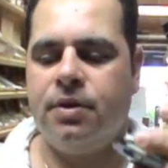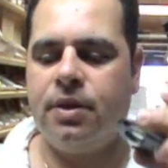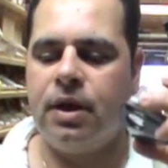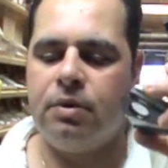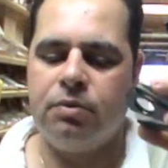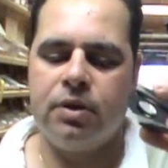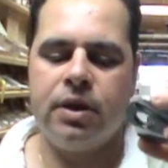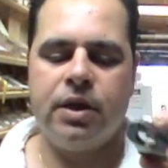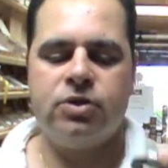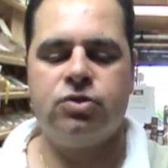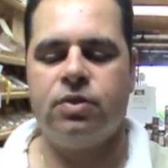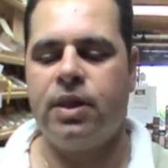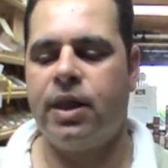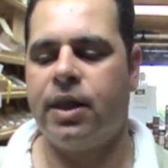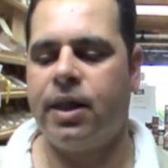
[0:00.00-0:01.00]
That will
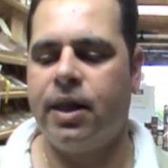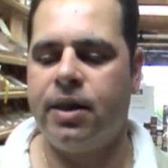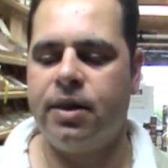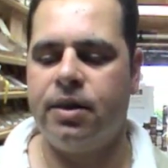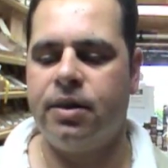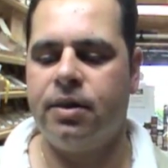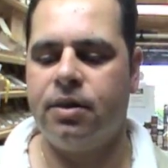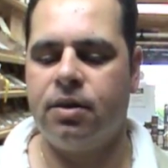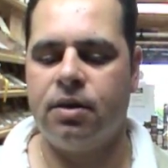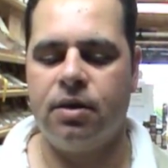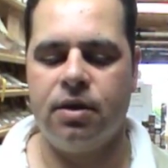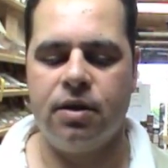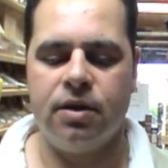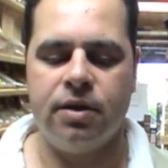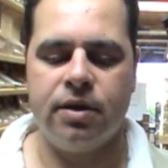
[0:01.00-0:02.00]
get you that kind of
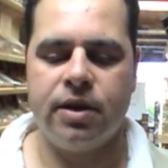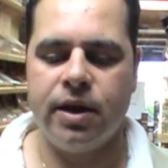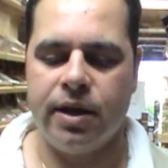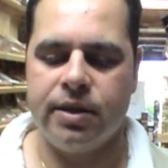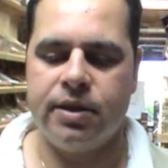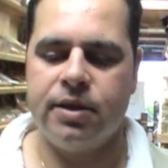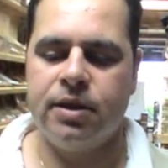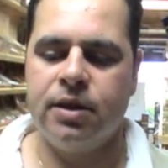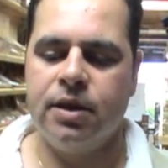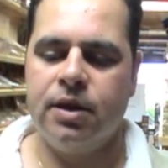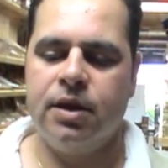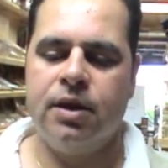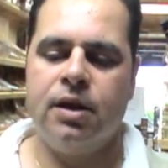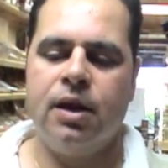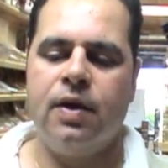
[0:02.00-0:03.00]
cut.
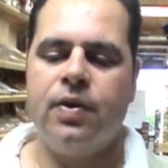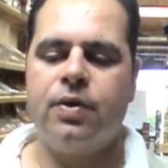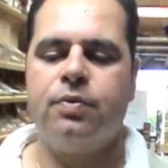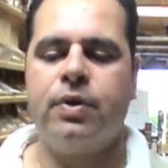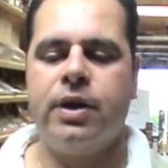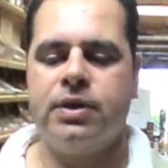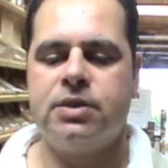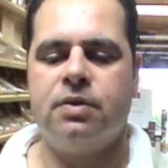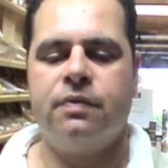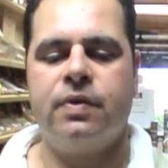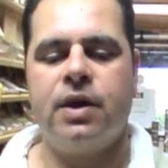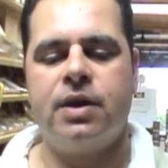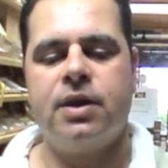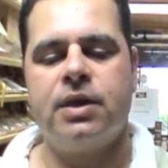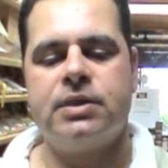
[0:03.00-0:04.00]
Other ways of
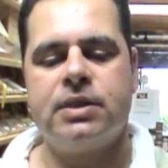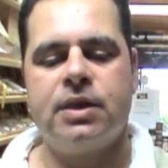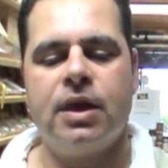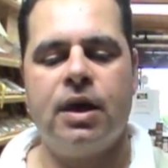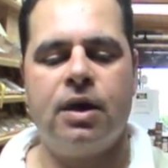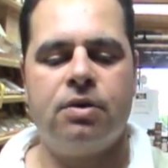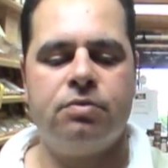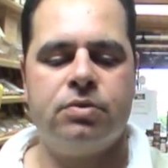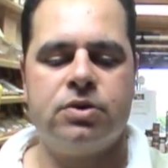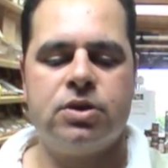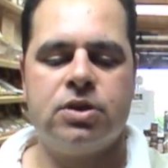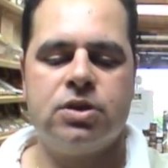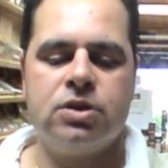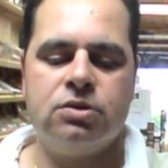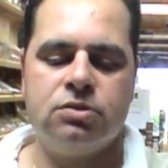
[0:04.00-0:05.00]
cutting a cigar,
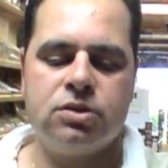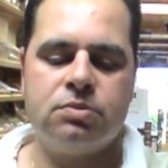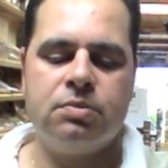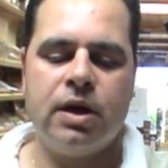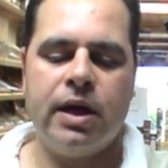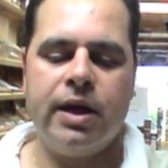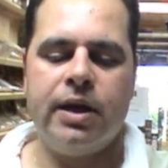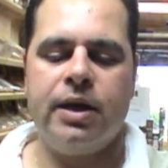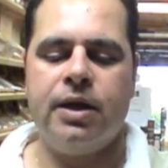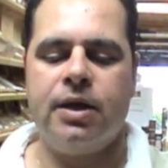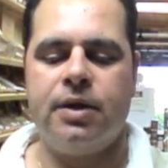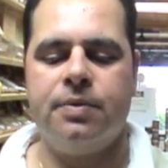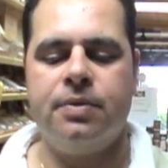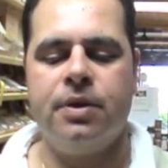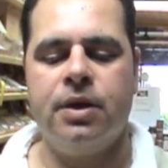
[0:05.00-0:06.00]
which is used by
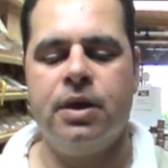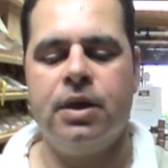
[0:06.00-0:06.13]
a